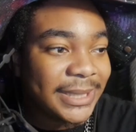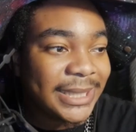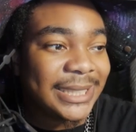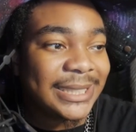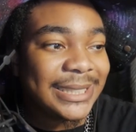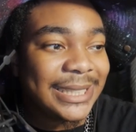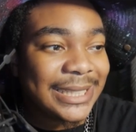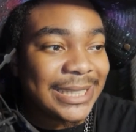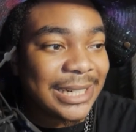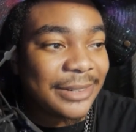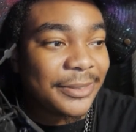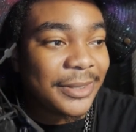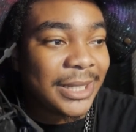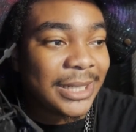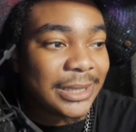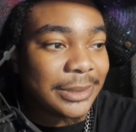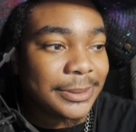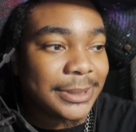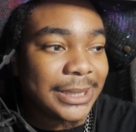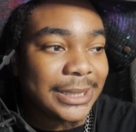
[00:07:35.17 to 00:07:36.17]
Then again, I feel
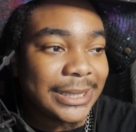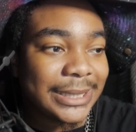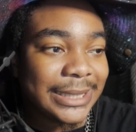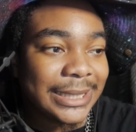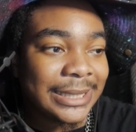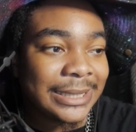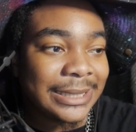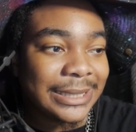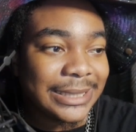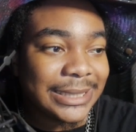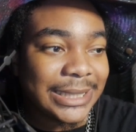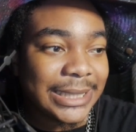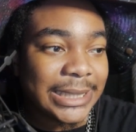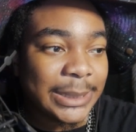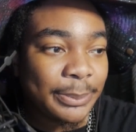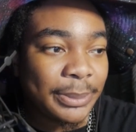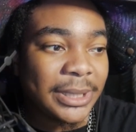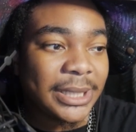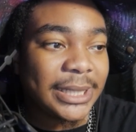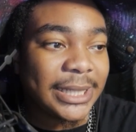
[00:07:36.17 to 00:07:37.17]
like Obsidian is
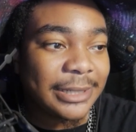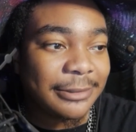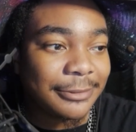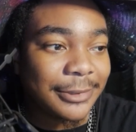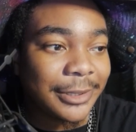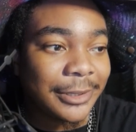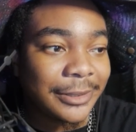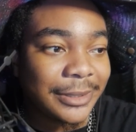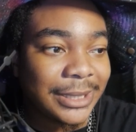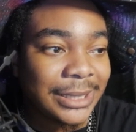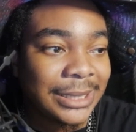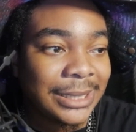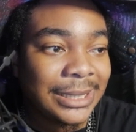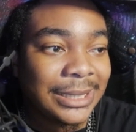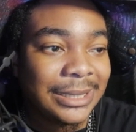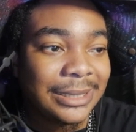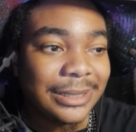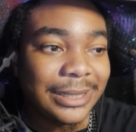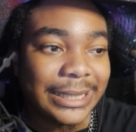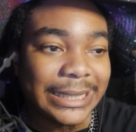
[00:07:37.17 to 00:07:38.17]
just putting in work,
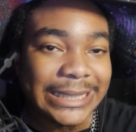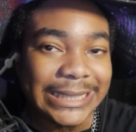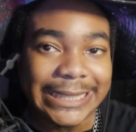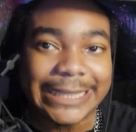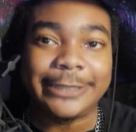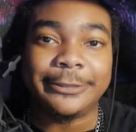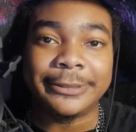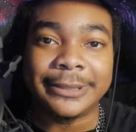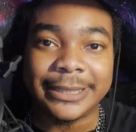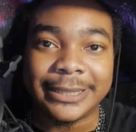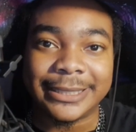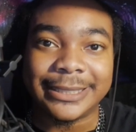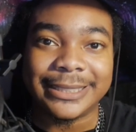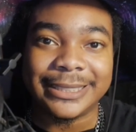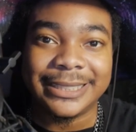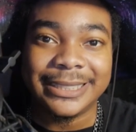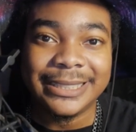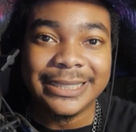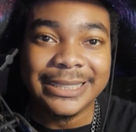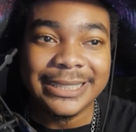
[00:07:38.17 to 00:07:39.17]
like secretly.
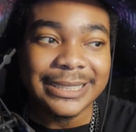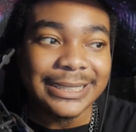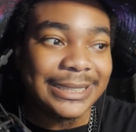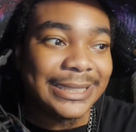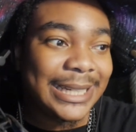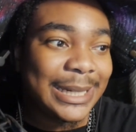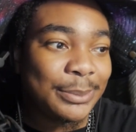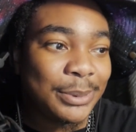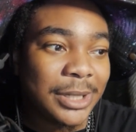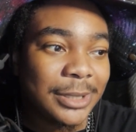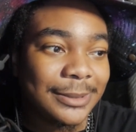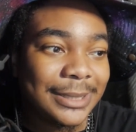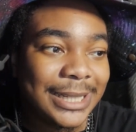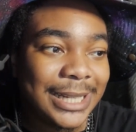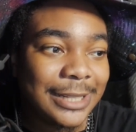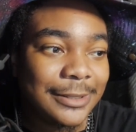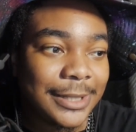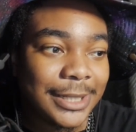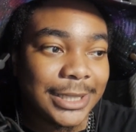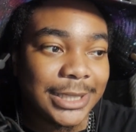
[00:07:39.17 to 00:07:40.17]
They probably
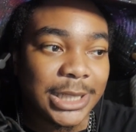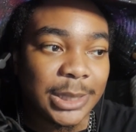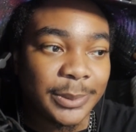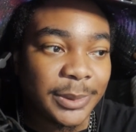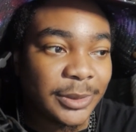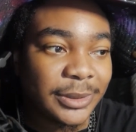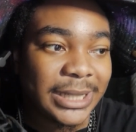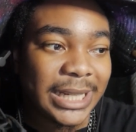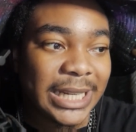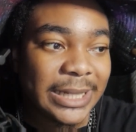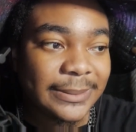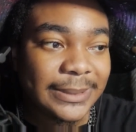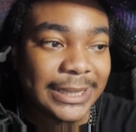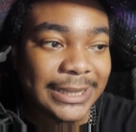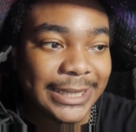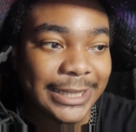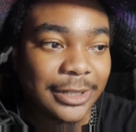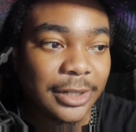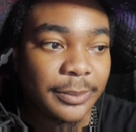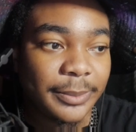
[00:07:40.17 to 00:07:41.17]
have like a couple of games that
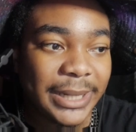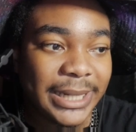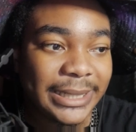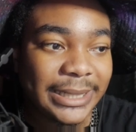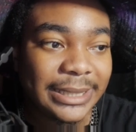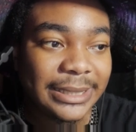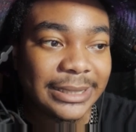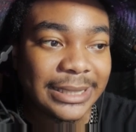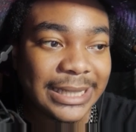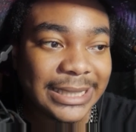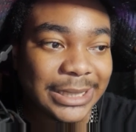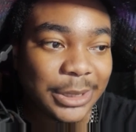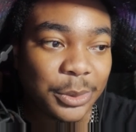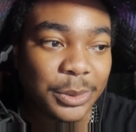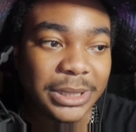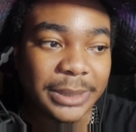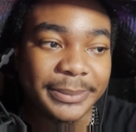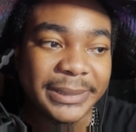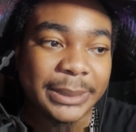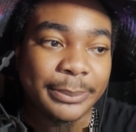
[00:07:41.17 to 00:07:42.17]
they are making that's
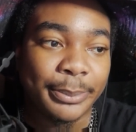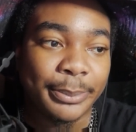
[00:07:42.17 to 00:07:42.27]
going to be